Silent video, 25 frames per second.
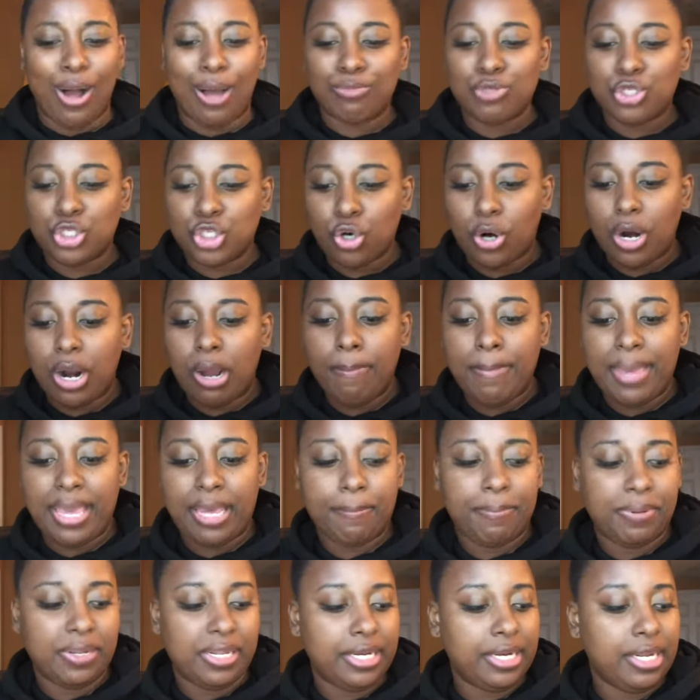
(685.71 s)
I'm sure I'll
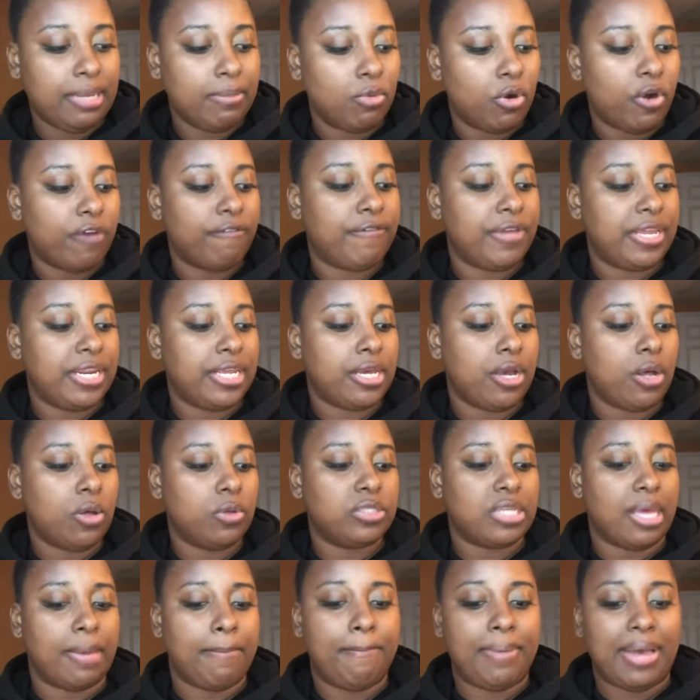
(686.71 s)
make plenty more
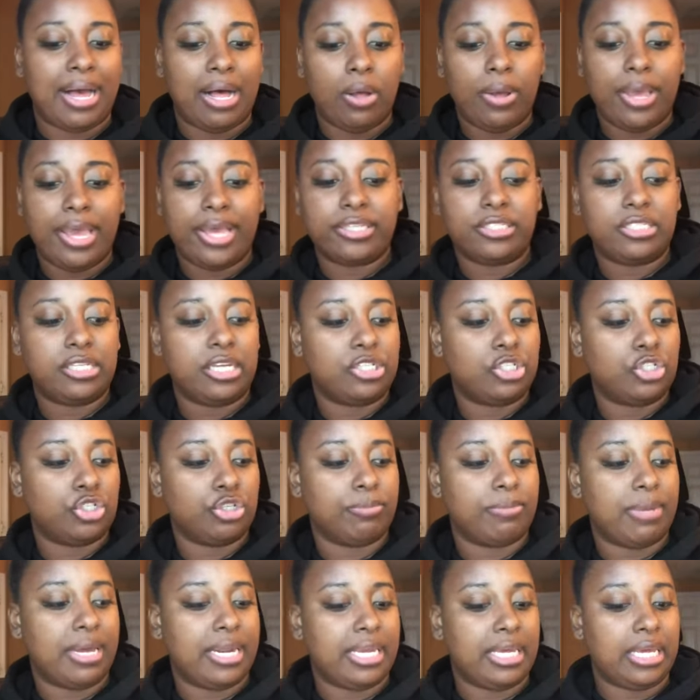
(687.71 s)
videos about
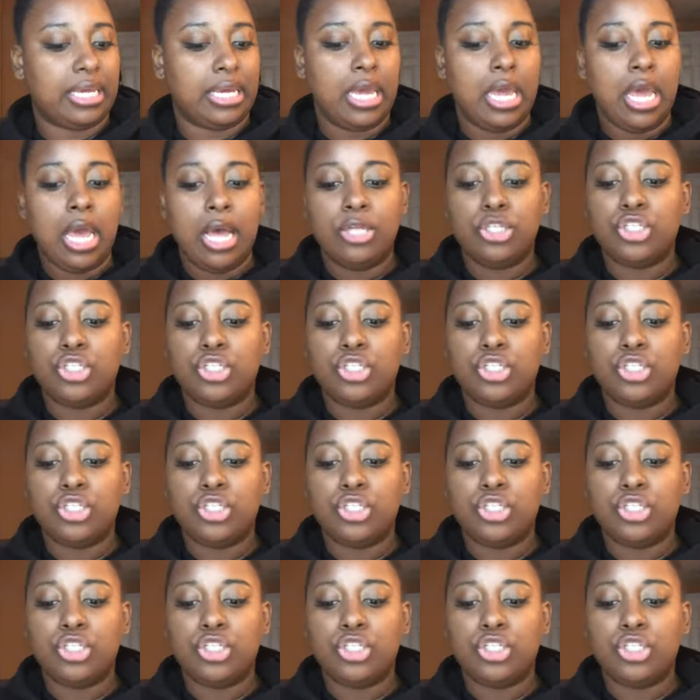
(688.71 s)
ancestor money,